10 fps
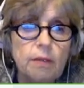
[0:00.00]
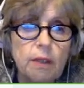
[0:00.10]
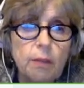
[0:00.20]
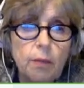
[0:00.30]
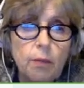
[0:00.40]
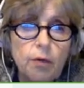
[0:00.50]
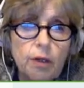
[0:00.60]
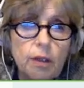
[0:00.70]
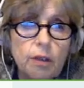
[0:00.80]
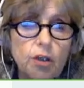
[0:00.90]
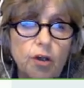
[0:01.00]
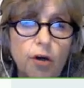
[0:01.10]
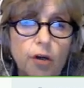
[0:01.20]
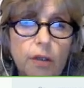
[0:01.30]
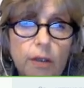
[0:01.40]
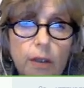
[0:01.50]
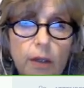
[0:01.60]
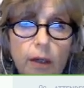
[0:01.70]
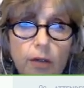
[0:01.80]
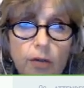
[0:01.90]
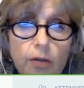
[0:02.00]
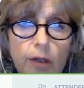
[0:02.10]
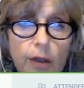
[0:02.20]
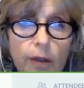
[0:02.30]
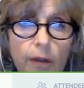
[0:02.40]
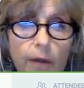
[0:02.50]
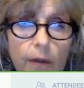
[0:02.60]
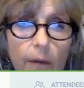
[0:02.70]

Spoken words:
Stomach meridian starts underneath.